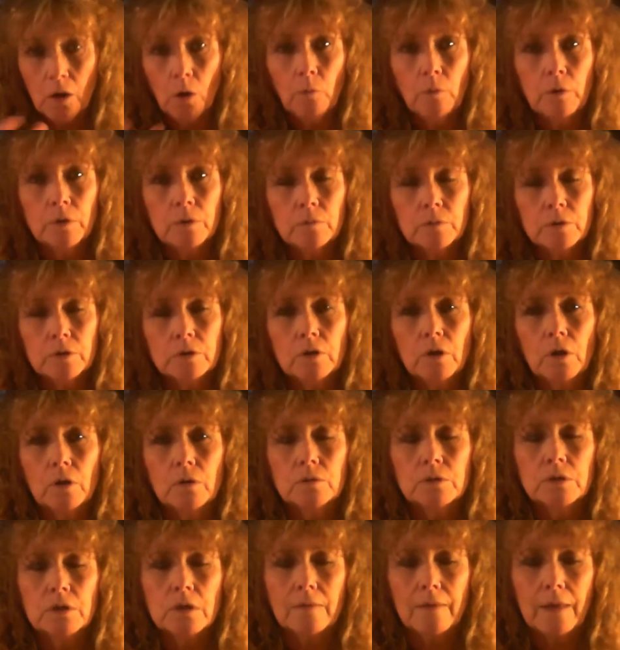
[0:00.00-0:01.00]
one would go
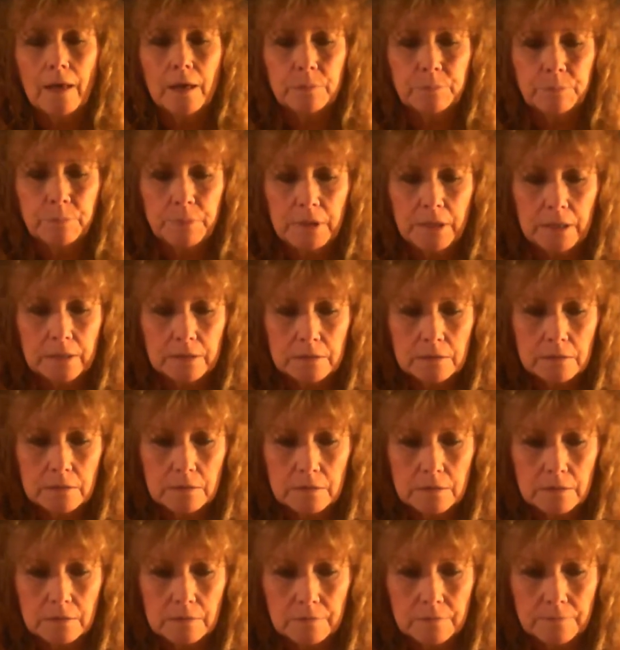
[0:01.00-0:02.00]
to that
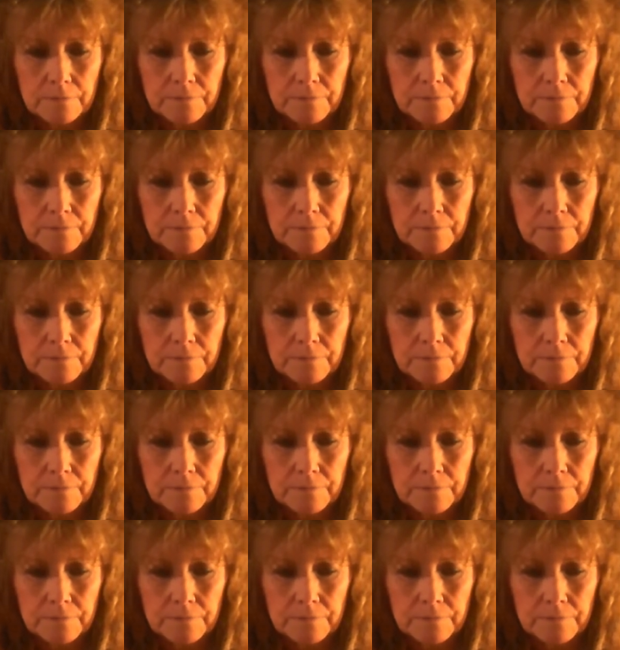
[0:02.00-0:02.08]
place.